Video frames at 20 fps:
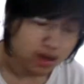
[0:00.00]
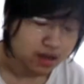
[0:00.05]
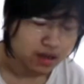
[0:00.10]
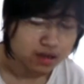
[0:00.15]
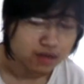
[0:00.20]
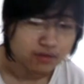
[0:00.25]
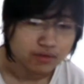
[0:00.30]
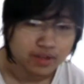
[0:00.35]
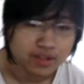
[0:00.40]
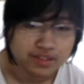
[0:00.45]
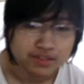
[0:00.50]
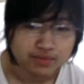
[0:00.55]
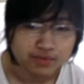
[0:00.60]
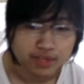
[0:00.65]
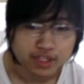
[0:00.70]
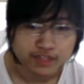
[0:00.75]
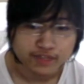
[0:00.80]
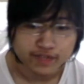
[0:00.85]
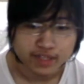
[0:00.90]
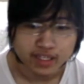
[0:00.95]
which
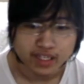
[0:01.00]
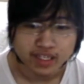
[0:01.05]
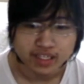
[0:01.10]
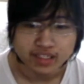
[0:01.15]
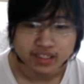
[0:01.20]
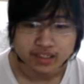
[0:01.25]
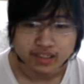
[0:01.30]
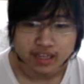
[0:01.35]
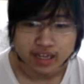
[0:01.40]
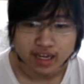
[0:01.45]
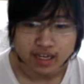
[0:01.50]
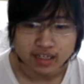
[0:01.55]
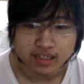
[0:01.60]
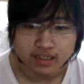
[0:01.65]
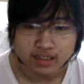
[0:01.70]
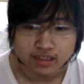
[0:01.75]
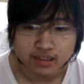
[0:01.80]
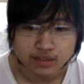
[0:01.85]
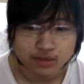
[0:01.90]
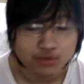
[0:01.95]
was released not
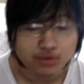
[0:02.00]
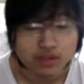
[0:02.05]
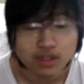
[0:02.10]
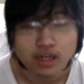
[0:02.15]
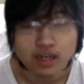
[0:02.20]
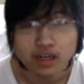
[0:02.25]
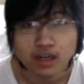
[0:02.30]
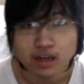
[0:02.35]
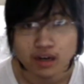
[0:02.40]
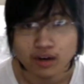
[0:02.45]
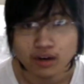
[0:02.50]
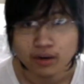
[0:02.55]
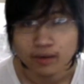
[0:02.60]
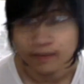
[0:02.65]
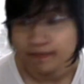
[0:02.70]
too long ago.